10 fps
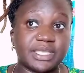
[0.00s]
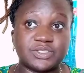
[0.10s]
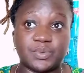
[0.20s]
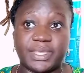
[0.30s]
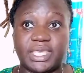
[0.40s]

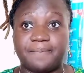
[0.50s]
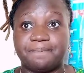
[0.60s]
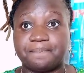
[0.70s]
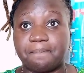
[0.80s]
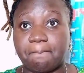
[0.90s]
as we
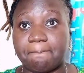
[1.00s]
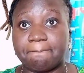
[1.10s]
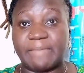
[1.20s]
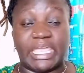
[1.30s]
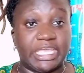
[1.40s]

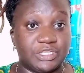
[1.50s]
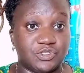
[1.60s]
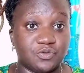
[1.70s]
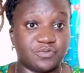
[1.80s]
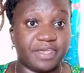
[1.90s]
head
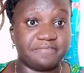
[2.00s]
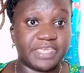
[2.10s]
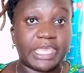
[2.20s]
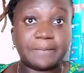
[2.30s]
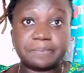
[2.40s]
to
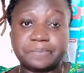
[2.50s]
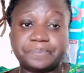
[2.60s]
5K.